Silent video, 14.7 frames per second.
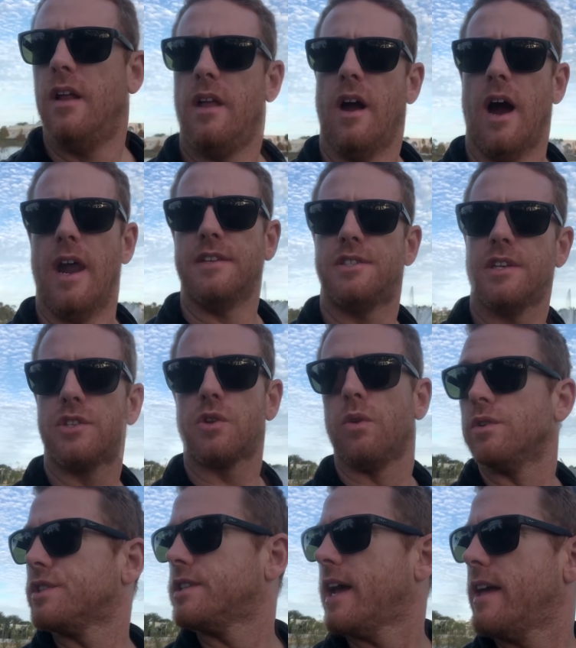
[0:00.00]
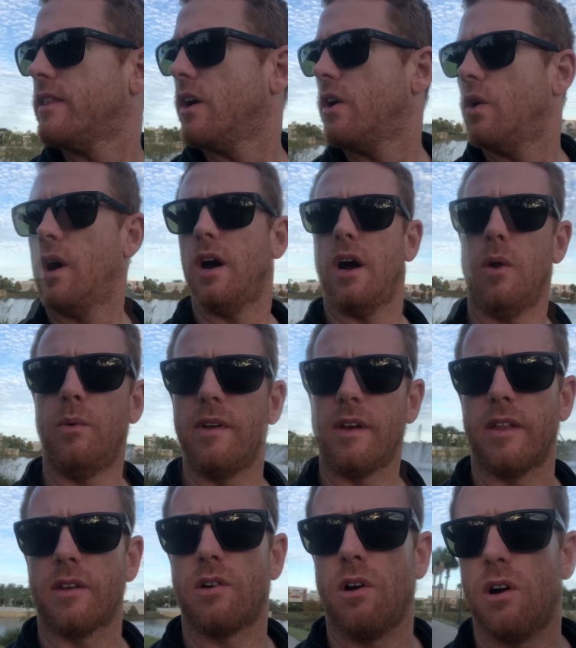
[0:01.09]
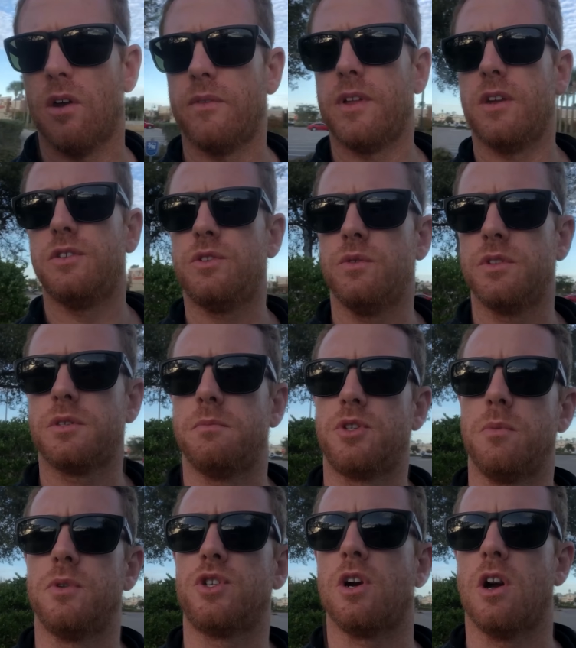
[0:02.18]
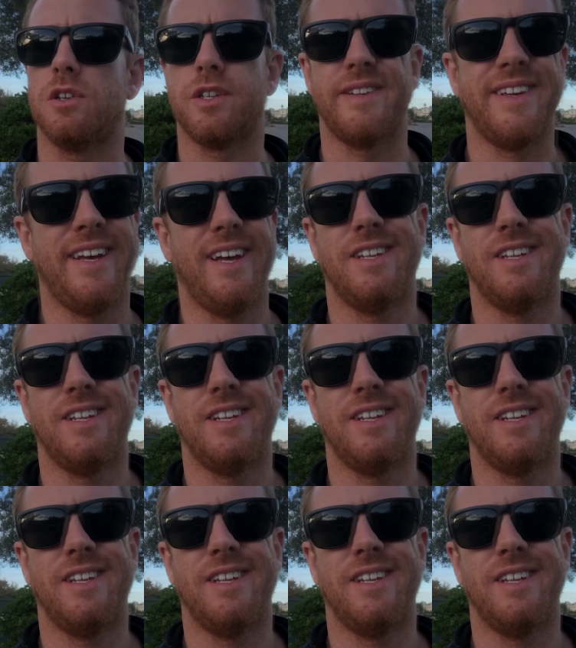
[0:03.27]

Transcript: All right, such a gorgeous day though. We got the car over there doing some supercharging.